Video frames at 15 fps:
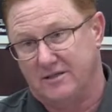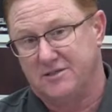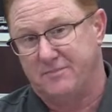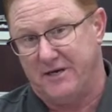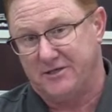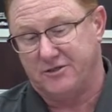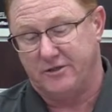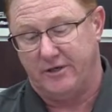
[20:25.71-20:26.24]

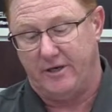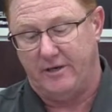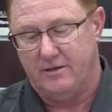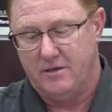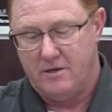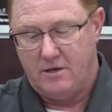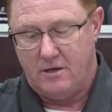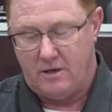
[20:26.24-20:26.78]
especially
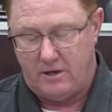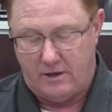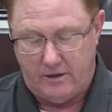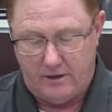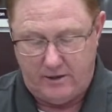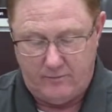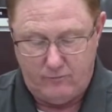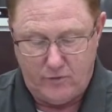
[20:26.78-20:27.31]

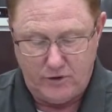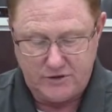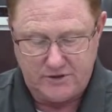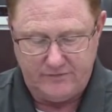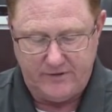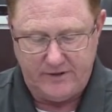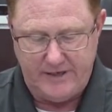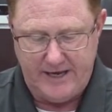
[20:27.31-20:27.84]
most
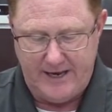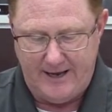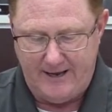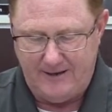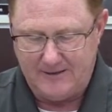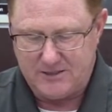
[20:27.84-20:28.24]
of the day.